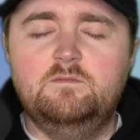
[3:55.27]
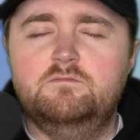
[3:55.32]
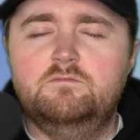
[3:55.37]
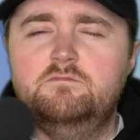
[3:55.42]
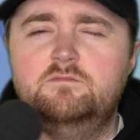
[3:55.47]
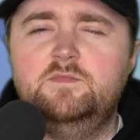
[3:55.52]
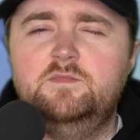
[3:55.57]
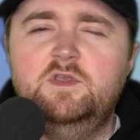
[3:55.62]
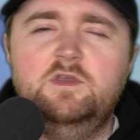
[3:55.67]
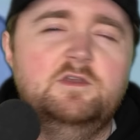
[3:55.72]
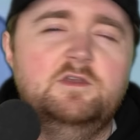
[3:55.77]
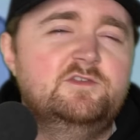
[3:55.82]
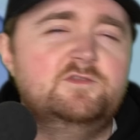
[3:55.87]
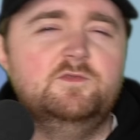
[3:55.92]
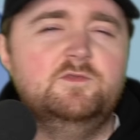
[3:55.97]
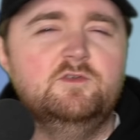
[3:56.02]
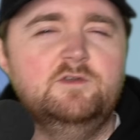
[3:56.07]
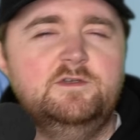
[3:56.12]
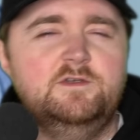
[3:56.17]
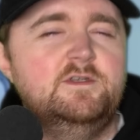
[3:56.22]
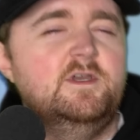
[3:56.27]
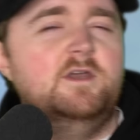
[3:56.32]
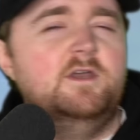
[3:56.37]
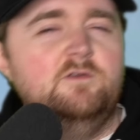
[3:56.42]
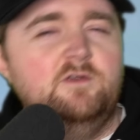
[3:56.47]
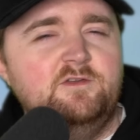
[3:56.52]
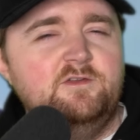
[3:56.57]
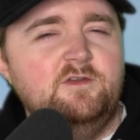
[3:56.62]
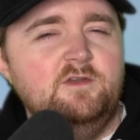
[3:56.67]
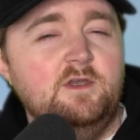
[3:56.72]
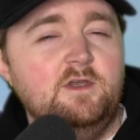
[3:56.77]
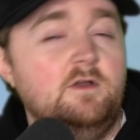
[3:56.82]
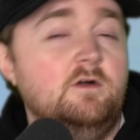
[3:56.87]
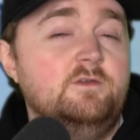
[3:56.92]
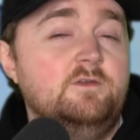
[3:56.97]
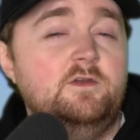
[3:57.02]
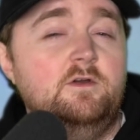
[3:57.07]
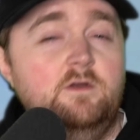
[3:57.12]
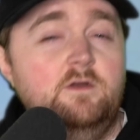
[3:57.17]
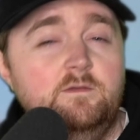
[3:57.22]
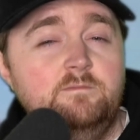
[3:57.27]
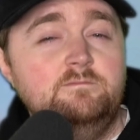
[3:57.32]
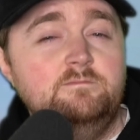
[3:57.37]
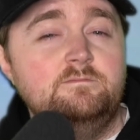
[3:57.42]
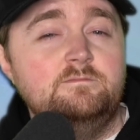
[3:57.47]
Hmm, yeah, it's very daring today, aren't I?